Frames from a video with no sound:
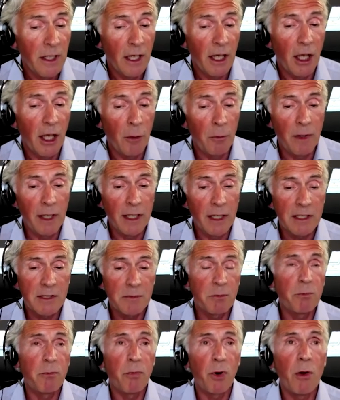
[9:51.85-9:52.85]
um, it's
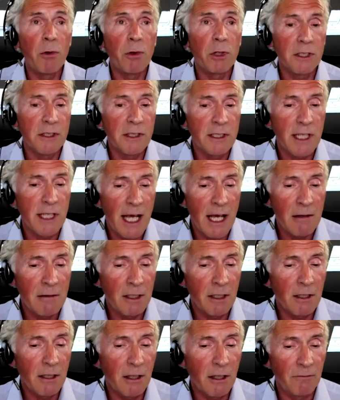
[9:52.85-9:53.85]
broken down
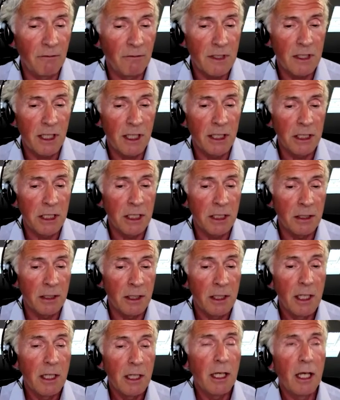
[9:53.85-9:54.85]
the conversation
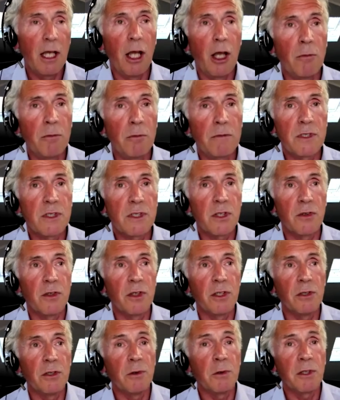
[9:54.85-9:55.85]
um, so
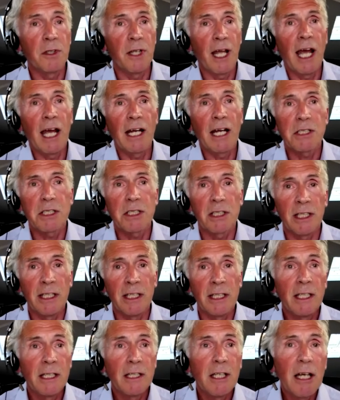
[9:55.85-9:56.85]
that you can
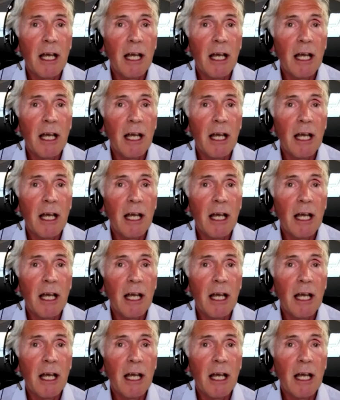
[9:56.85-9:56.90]
actually